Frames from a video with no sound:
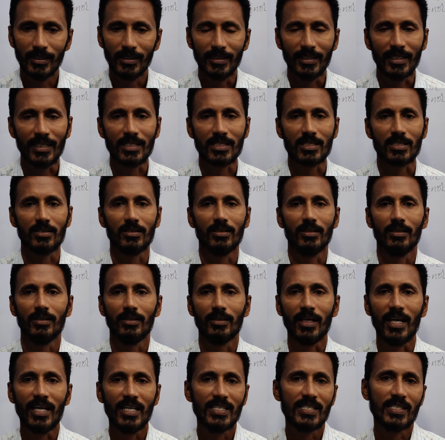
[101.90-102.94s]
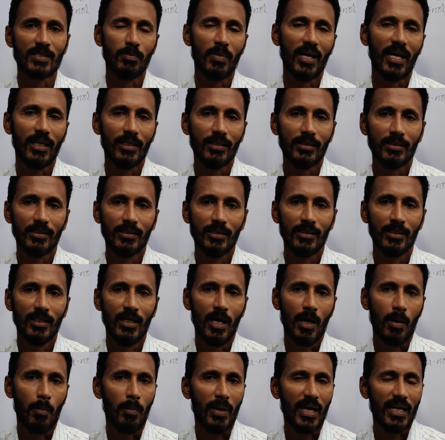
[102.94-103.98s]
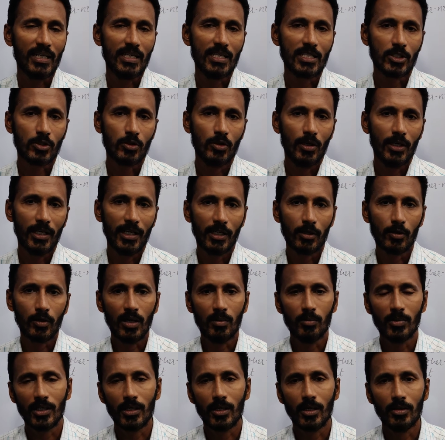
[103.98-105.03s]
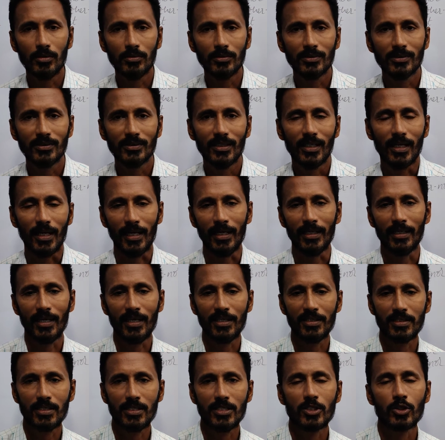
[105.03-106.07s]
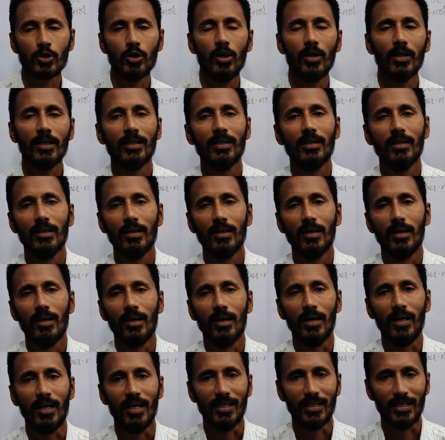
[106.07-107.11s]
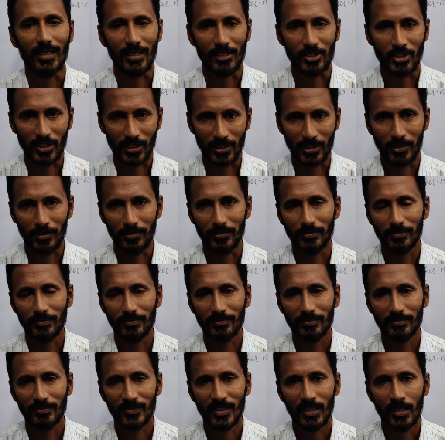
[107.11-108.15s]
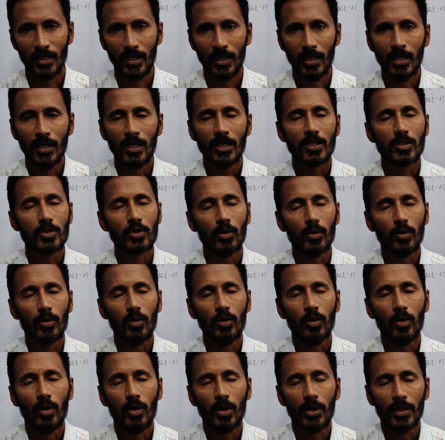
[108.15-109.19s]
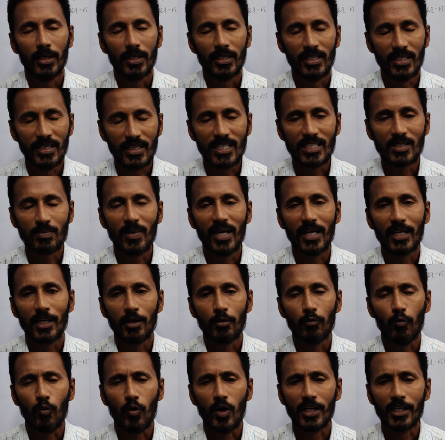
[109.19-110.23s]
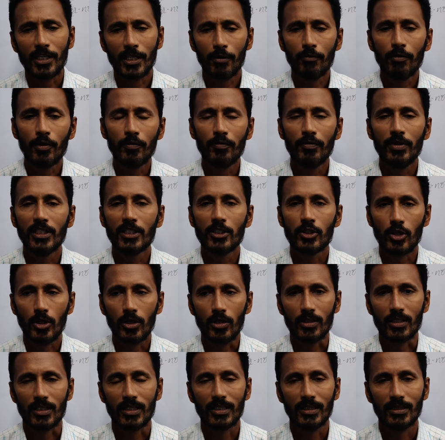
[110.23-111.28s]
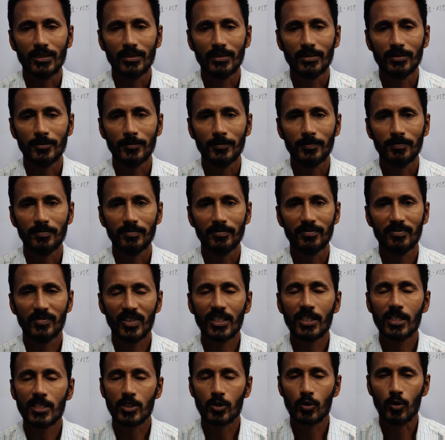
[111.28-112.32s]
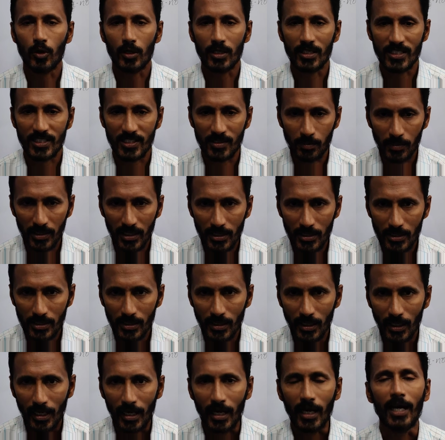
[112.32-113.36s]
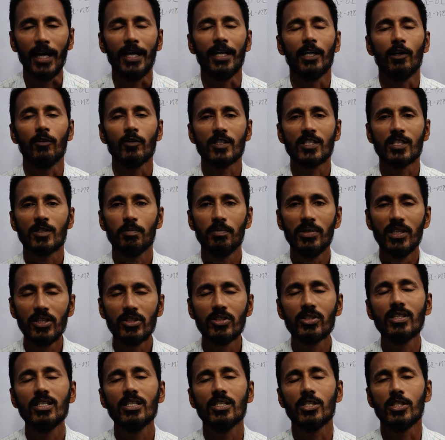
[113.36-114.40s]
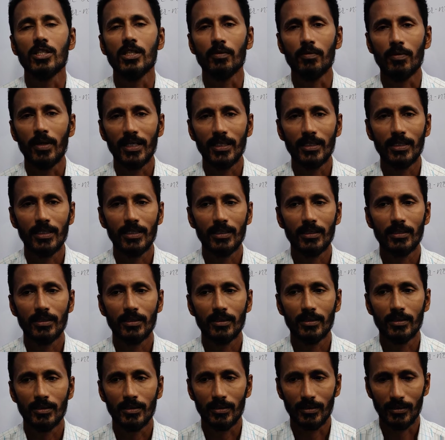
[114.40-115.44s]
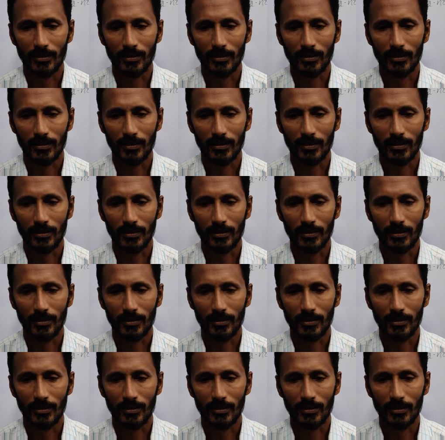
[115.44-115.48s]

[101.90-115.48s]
Next, nice man. Man is called a common noun and nice is called an adjective. So, in this manner, whatever we talk, that is called speech, and our speech is divided.